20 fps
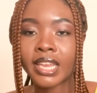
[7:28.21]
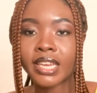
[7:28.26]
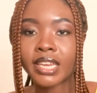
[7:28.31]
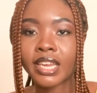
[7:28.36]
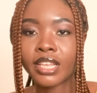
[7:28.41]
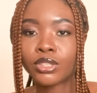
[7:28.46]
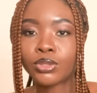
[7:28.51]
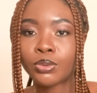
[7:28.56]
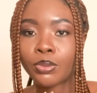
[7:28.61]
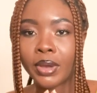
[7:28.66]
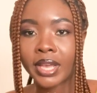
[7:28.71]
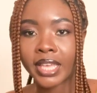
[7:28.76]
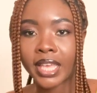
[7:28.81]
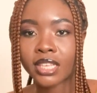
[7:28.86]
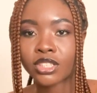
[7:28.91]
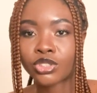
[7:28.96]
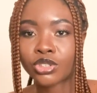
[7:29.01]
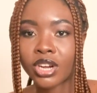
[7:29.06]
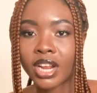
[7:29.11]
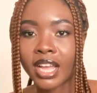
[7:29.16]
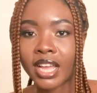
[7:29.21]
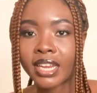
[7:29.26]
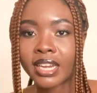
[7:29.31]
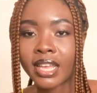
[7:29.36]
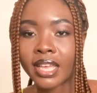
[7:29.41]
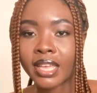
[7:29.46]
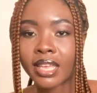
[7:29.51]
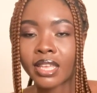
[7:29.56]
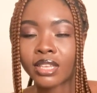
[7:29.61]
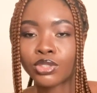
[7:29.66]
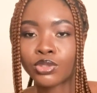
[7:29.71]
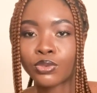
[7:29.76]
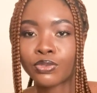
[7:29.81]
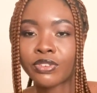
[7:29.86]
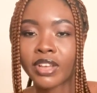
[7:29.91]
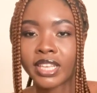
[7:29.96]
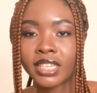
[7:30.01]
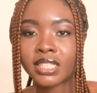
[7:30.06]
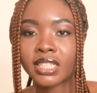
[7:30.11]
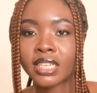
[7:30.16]
need to work extra harder into
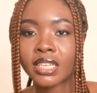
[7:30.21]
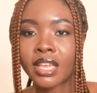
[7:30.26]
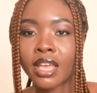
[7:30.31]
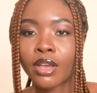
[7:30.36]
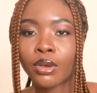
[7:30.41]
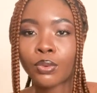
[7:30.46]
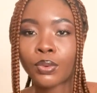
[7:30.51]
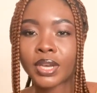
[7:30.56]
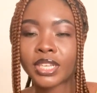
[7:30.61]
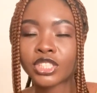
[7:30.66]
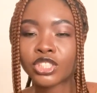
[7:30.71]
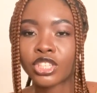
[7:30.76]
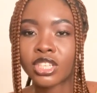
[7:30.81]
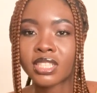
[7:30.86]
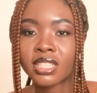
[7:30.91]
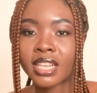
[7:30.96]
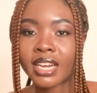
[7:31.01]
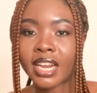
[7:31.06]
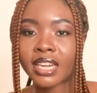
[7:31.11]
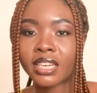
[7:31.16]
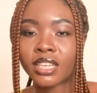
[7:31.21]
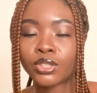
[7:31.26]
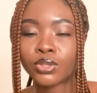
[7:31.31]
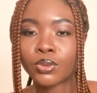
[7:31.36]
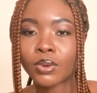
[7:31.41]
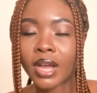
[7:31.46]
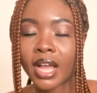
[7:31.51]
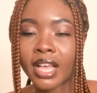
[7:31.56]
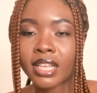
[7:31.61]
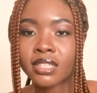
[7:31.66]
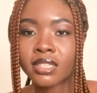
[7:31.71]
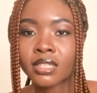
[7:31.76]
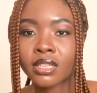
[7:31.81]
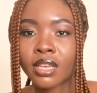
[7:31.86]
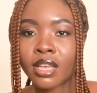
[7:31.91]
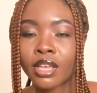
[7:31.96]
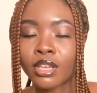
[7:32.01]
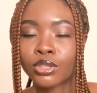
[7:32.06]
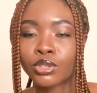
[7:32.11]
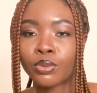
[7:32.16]
finding questions that I need to ask
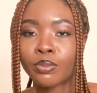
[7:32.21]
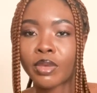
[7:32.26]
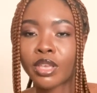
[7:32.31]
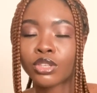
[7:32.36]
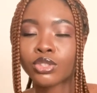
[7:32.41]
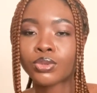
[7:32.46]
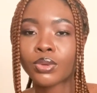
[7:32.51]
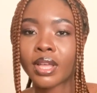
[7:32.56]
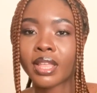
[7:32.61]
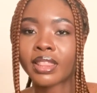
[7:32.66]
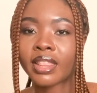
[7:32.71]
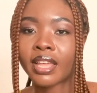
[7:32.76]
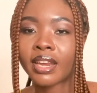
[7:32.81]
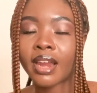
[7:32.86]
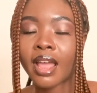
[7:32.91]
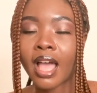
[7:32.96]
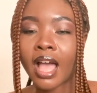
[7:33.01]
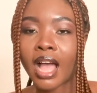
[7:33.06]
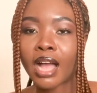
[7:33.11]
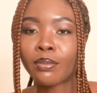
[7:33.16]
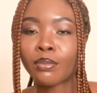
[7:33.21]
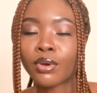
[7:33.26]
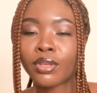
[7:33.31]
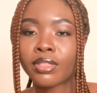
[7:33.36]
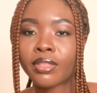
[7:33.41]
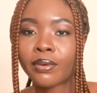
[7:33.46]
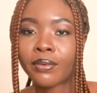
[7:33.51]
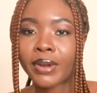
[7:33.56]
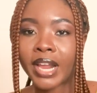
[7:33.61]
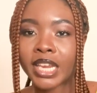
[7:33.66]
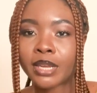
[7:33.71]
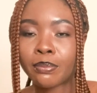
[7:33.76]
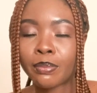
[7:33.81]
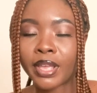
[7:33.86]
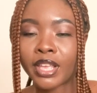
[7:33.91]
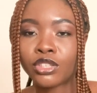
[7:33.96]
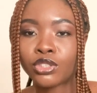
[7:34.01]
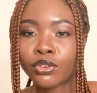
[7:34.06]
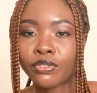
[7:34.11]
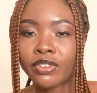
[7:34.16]
to make sure that I'm on the right
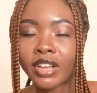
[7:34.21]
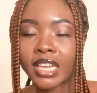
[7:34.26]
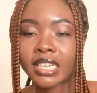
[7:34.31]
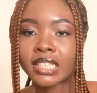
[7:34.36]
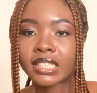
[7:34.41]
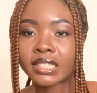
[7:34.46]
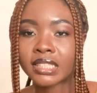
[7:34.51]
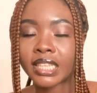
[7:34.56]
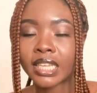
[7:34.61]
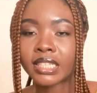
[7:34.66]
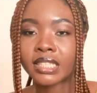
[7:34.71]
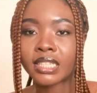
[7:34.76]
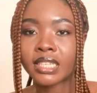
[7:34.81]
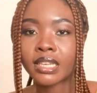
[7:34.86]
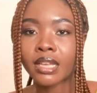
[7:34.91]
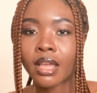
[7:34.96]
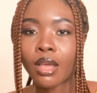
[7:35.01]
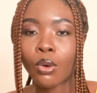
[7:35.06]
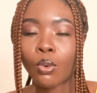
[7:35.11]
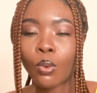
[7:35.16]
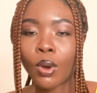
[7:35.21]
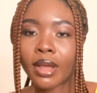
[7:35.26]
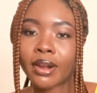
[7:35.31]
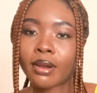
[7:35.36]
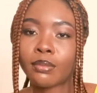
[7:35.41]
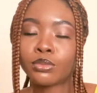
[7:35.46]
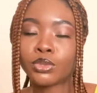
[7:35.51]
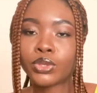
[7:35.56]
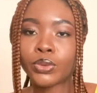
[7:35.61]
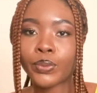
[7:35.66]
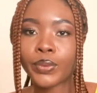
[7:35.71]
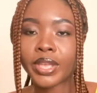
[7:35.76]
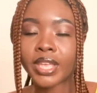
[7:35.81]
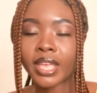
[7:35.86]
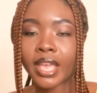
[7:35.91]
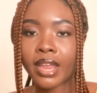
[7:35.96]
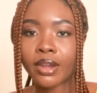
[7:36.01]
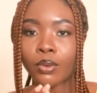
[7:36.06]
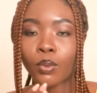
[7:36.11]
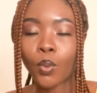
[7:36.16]
page of understanding what I'm
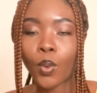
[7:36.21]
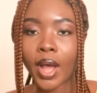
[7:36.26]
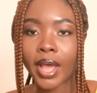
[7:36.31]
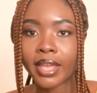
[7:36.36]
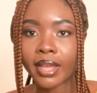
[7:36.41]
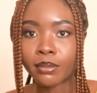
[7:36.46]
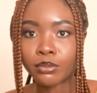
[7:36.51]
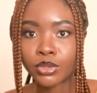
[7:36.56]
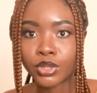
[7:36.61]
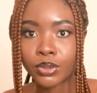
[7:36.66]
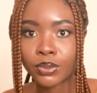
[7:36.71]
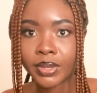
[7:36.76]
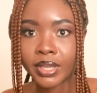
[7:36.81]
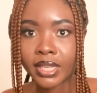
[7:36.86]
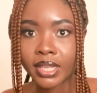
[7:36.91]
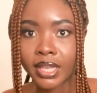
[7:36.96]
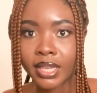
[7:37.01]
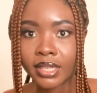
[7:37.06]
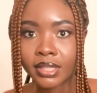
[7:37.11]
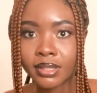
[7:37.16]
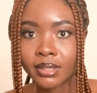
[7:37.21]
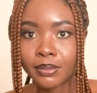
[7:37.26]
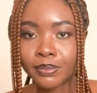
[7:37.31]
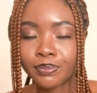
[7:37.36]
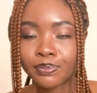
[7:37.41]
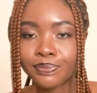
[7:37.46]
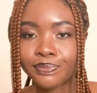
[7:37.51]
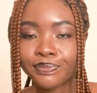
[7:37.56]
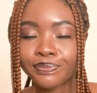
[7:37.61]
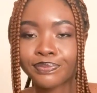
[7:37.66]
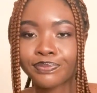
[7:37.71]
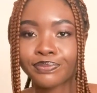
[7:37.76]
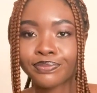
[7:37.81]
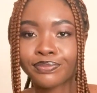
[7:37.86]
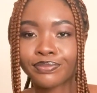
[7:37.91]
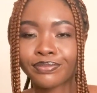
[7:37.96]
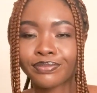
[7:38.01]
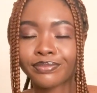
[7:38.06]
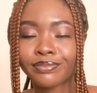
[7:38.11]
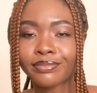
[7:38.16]
doing and why I'm doing it.
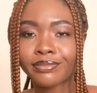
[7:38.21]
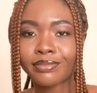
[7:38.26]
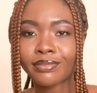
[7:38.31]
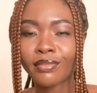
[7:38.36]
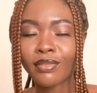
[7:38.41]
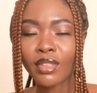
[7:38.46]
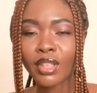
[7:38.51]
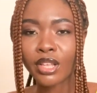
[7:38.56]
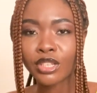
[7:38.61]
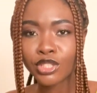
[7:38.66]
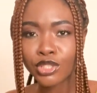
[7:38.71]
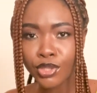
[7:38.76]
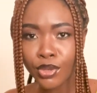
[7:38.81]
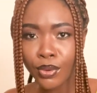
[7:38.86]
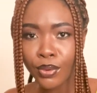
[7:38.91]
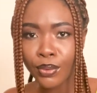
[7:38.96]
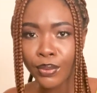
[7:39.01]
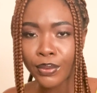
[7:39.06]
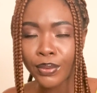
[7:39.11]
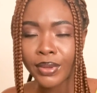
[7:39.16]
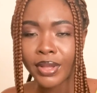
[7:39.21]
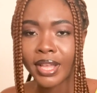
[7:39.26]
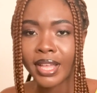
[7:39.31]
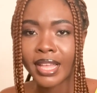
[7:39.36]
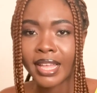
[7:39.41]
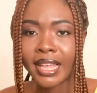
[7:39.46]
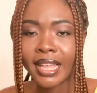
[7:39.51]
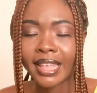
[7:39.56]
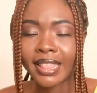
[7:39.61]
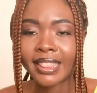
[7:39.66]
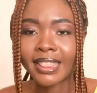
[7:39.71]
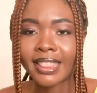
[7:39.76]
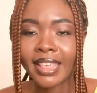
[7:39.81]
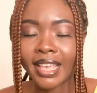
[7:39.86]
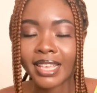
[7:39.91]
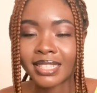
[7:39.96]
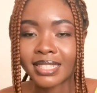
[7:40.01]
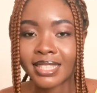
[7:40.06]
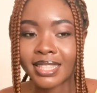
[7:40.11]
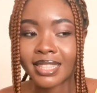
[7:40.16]
So
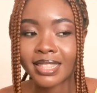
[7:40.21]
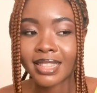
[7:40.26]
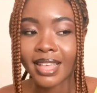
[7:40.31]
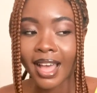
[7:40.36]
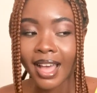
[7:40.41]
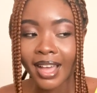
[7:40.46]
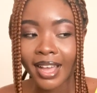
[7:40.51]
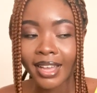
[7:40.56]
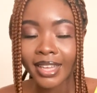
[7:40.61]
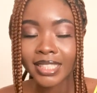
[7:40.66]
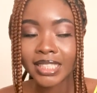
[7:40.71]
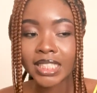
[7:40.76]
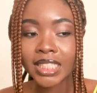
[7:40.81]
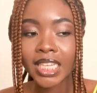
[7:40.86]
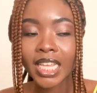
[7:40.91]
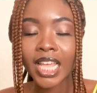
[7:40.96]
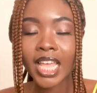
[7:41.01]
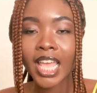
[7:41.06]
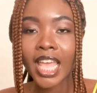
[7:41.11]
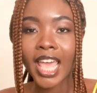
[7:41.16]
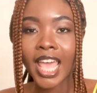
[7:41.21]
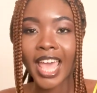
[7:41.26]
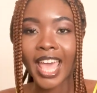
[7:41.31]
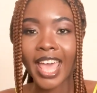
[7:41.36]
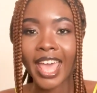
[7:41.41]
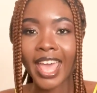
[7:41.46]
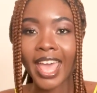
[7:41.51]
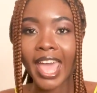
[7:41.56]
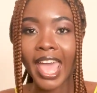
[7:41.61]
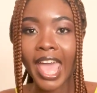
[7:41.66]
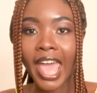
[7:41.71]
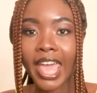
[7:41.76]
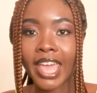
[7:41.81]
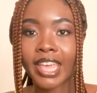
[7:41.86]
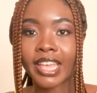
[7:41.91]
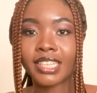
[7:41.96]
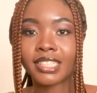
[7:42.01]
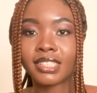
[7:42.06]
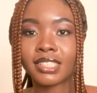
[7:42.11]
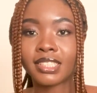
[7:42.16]
there's that,
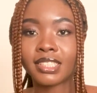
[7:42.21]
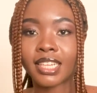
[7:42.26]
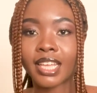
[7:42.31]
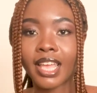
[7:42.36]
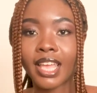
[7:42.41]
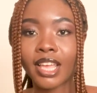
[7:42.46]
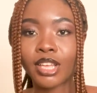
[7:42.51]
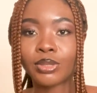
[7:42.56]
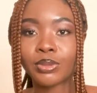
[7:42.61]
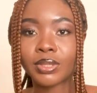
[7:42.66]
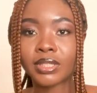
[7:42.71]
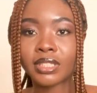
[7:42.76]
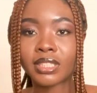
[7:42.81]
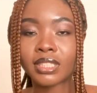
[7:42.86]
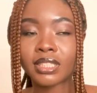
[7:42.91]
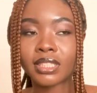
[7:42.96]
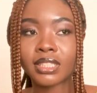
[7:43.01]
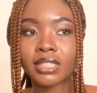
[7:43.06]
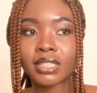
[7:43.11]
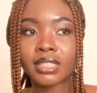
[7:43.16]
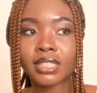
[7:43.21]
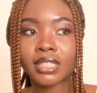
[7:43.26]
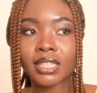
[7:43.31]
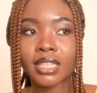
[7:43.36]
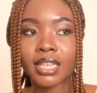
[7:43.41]
and it was just